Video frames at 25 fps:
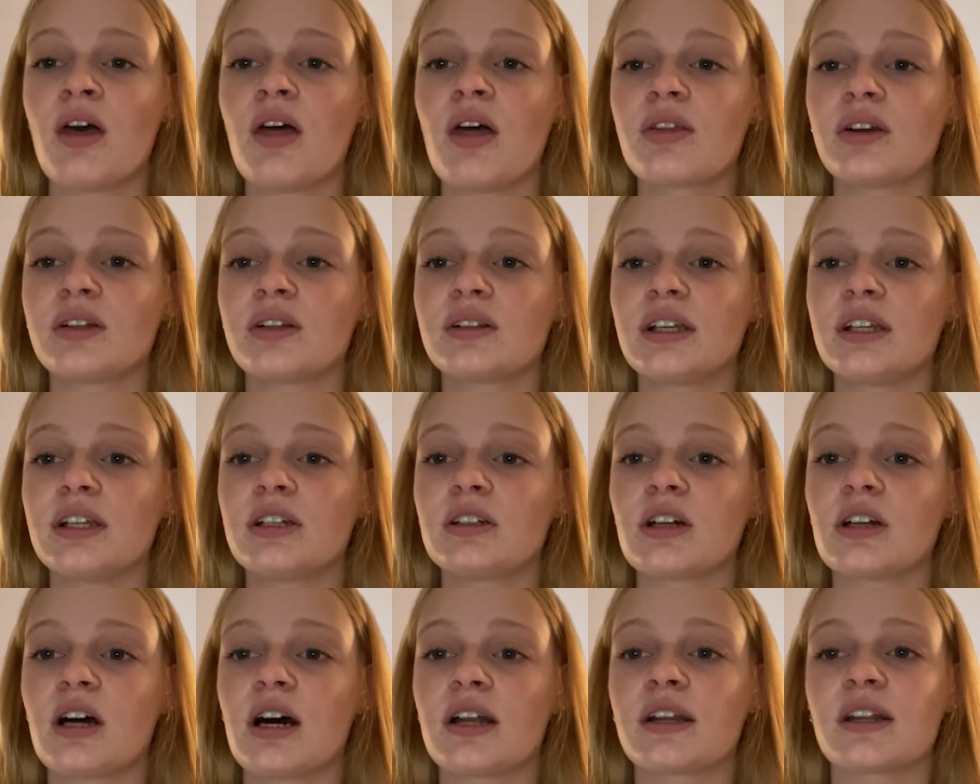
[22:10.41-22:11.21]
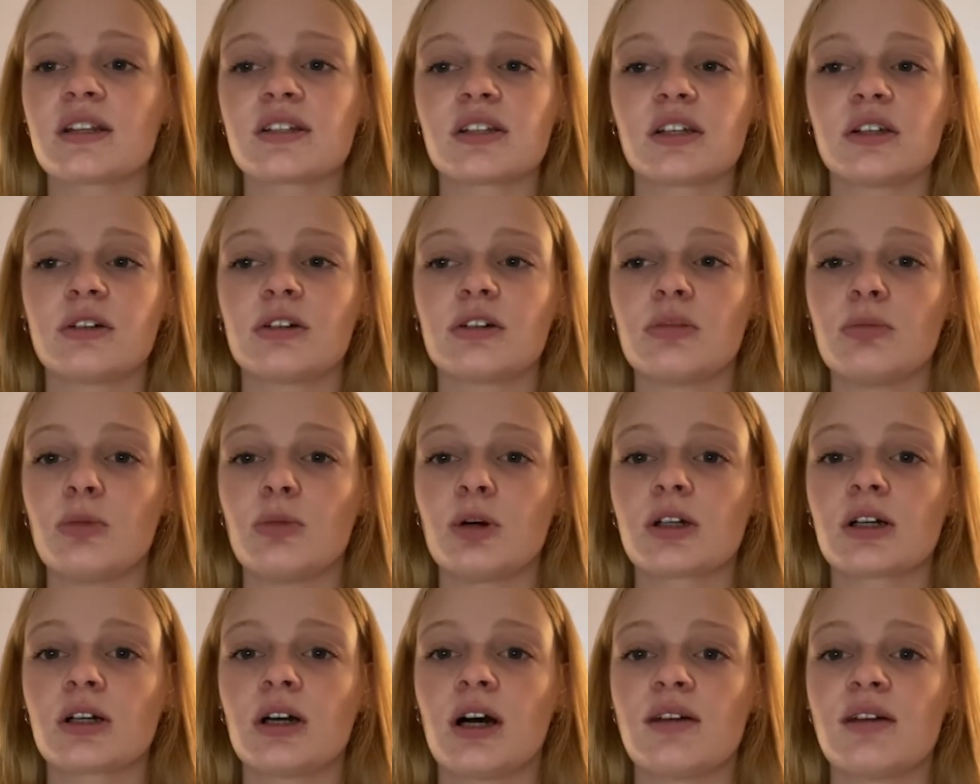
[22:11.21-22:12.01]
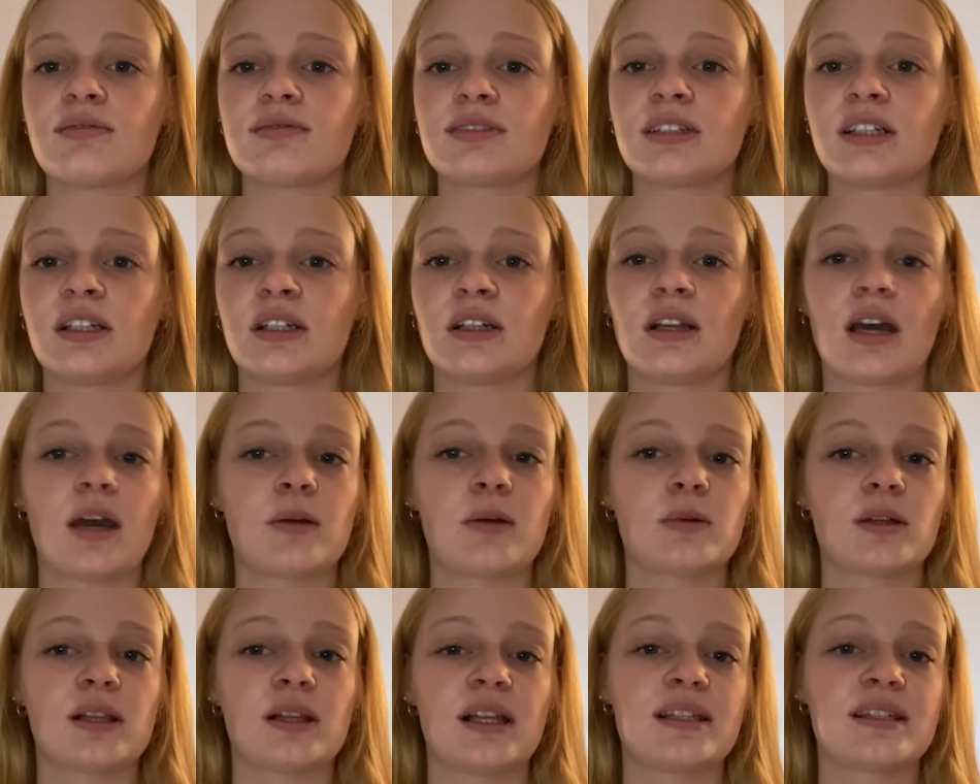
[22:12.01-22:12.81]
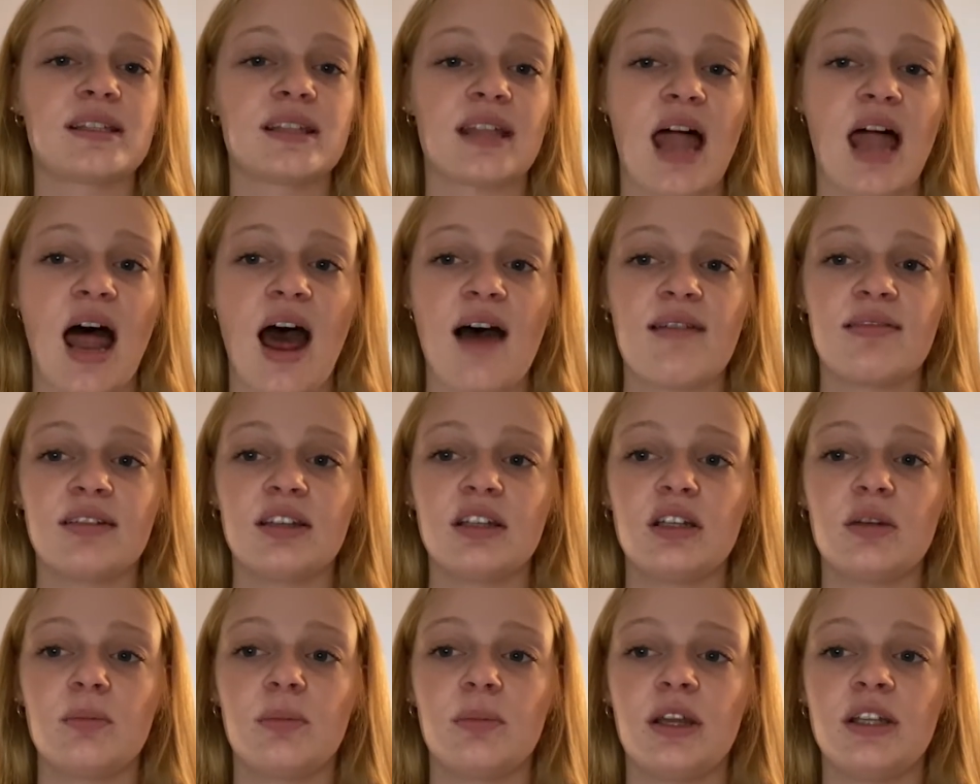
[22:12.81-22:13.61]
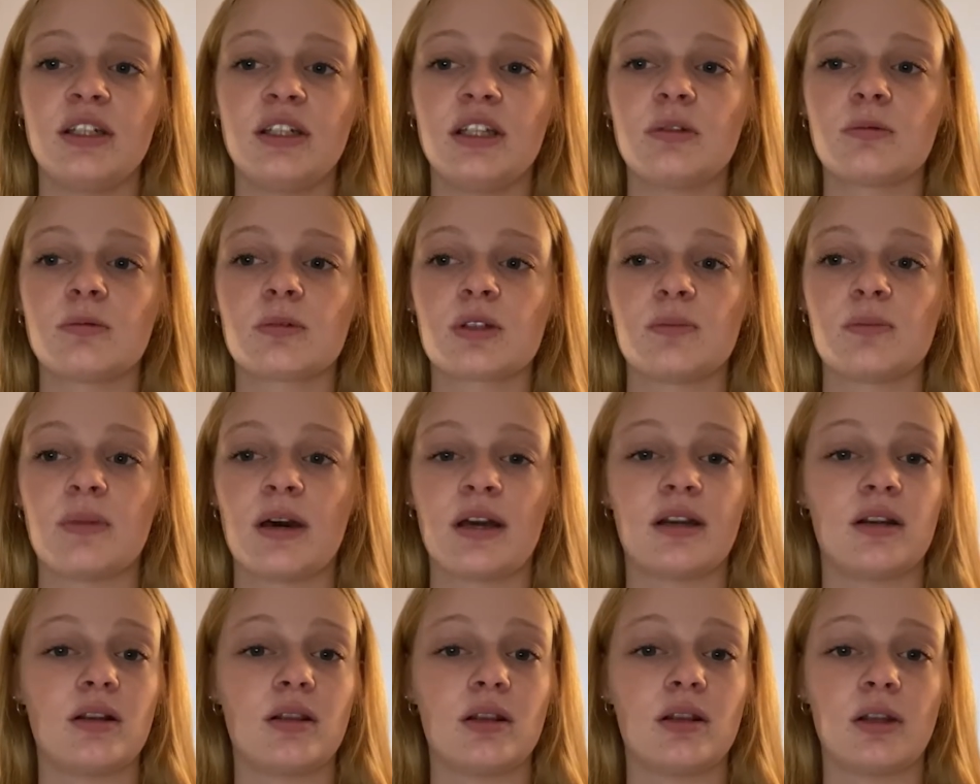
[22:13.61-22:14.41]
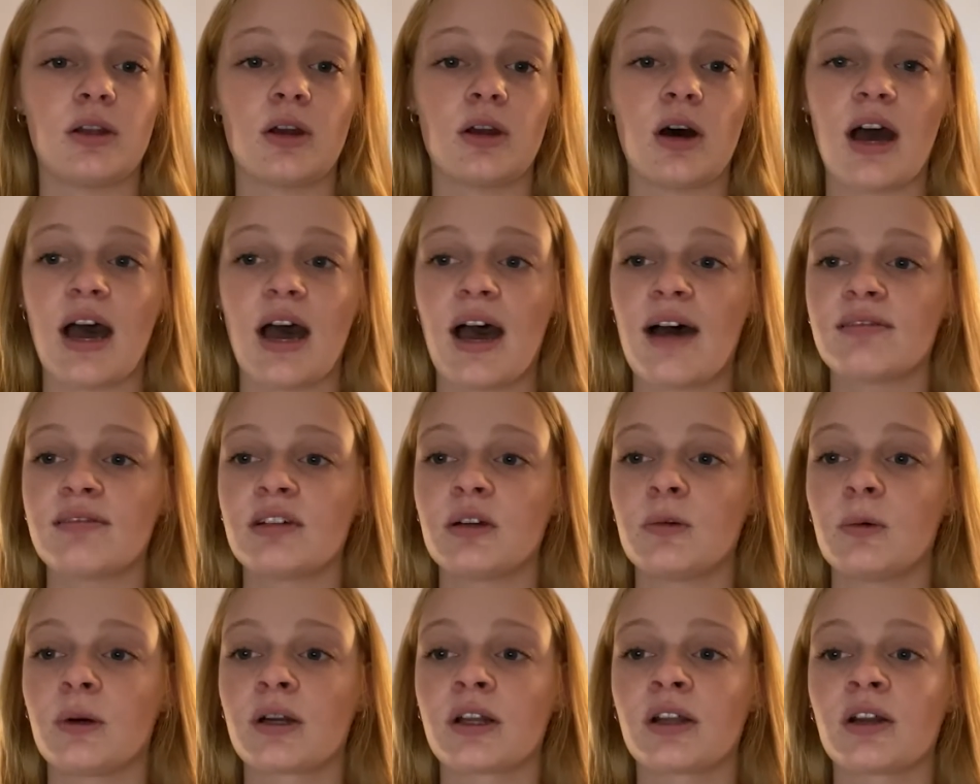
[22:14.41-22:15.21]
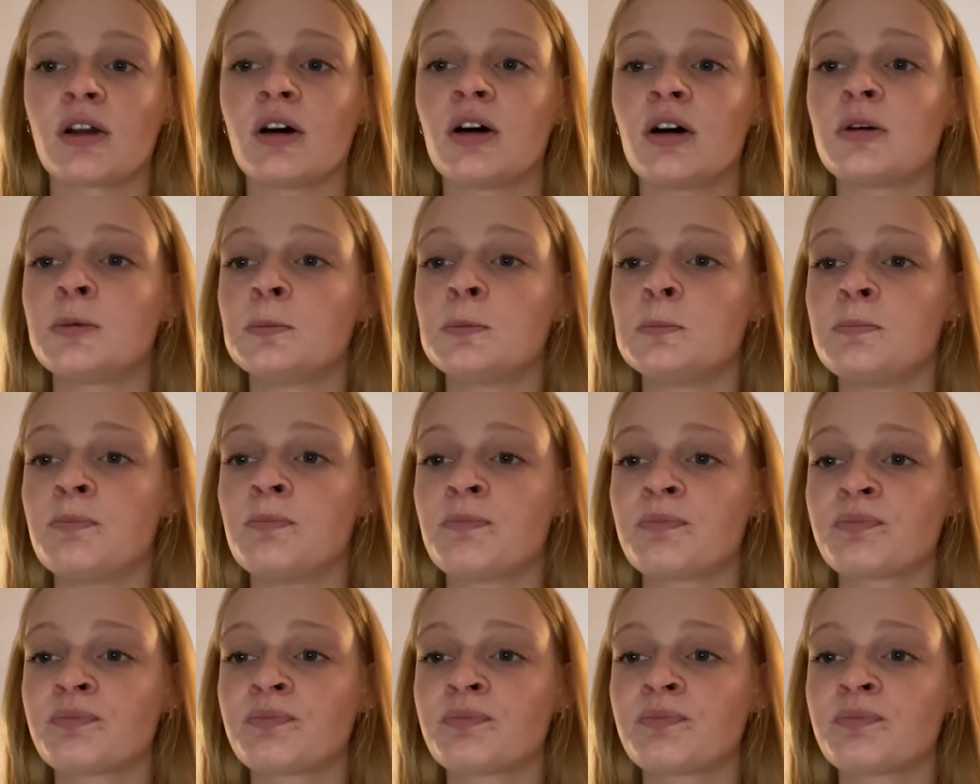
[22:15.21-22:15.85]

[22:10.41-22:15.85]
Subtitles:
Then later on, as I grew more confident, I realized that having an opinion was better than not having one at all.